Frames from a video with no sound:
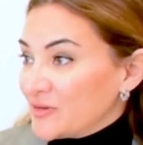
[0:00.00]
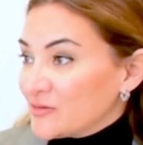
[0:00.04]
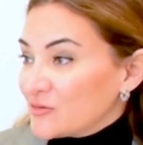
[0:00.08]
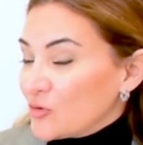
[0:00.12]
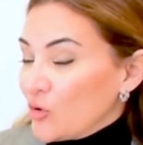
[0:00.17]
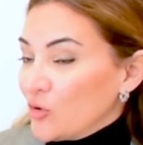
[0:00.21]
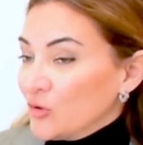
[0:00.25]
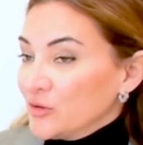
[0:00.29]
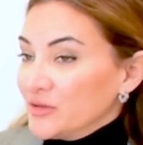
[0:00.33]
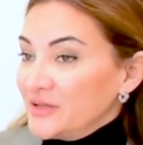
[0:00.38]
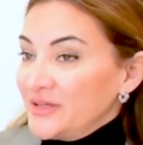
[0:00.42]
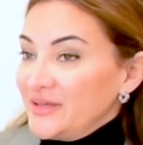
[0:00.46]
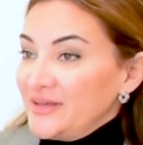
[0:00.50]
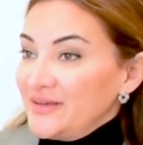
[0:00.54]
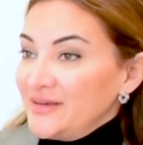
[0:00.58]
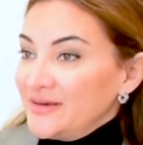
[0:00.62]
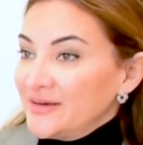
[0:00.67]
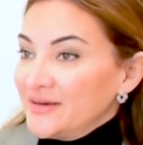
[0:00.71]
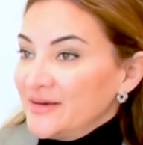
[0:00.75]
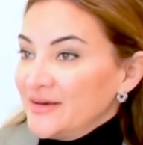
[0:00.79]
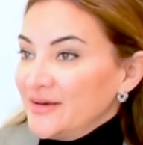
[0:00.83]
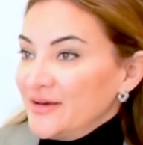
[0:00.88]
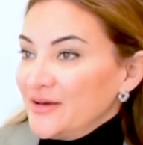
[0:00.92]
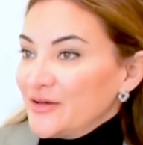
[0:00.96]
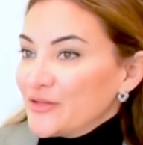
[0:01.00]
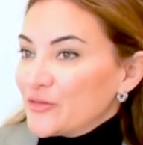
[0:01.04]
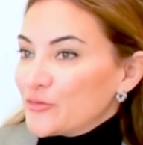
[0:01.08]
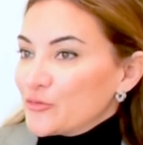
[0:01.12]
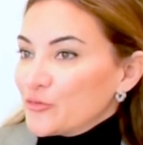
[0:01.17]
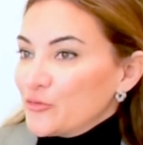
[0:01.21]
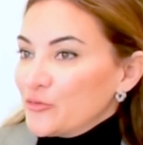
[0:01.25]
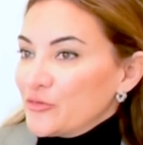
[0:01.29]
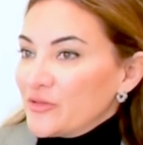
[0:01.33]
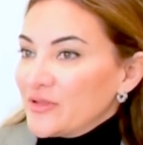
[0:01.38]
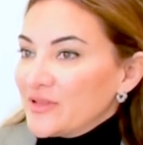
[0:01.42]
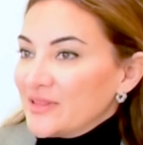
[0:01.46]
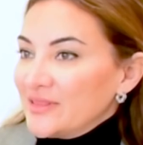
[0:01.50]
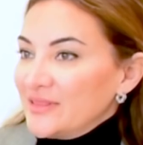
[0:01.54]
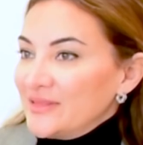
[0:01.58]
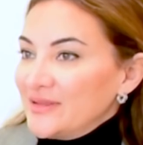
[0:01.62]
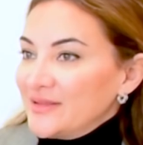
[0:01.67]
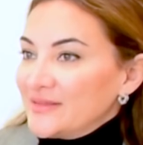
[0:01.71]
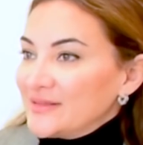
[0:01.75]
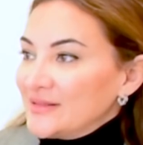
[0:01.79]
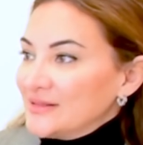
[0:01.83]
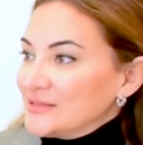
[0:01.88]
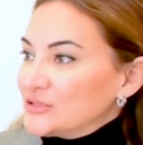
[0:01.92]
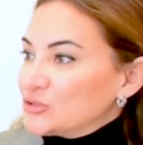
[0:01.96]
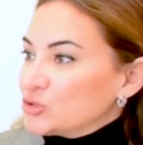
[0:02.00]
it's only through the little